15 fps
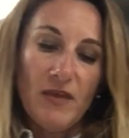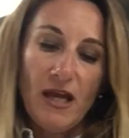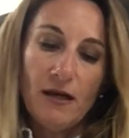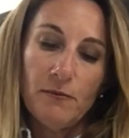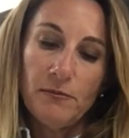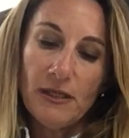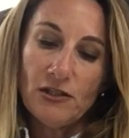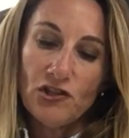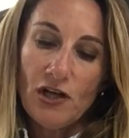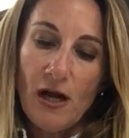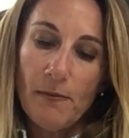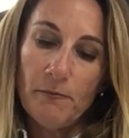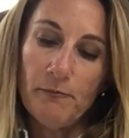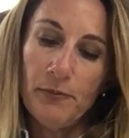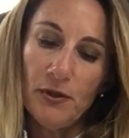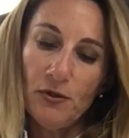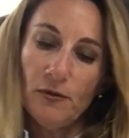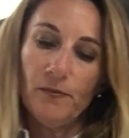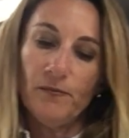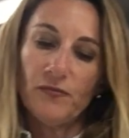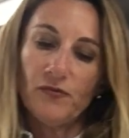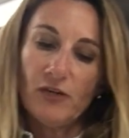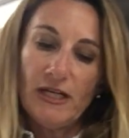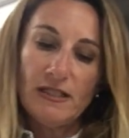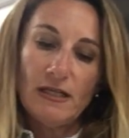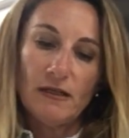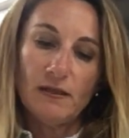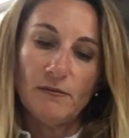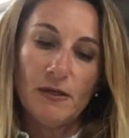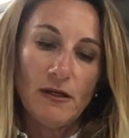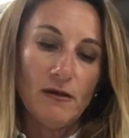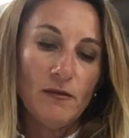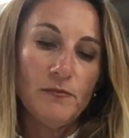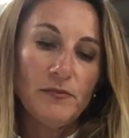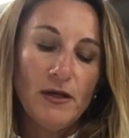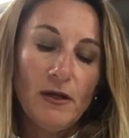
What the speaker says: And a big chop, boom, right down the middle.